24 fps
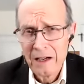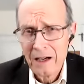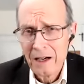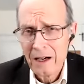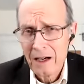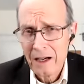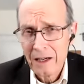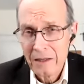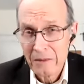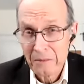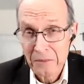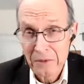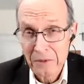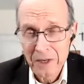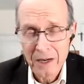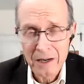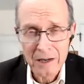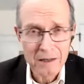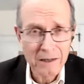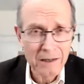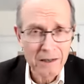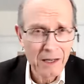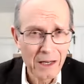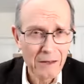on prayer,
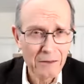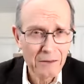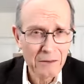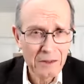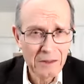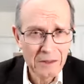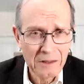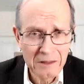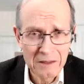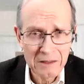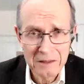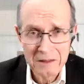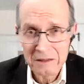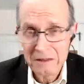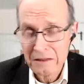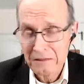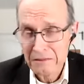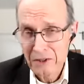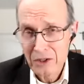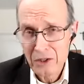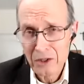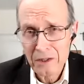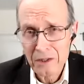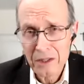and was
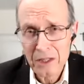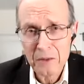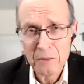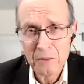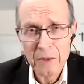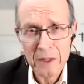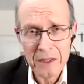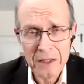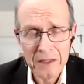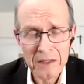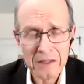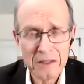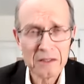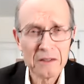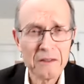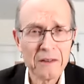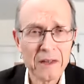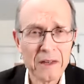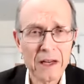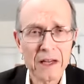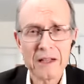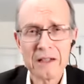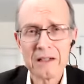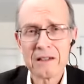certainly willing to do
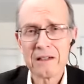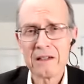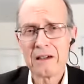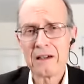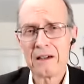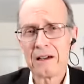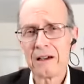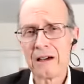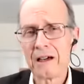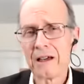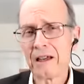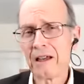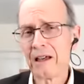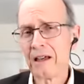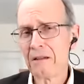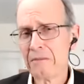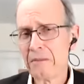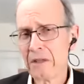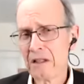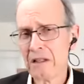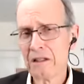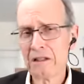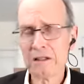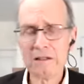that. Uh, I had
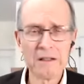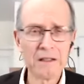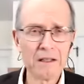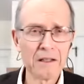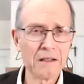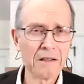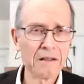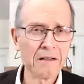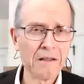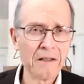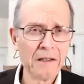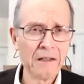been uh,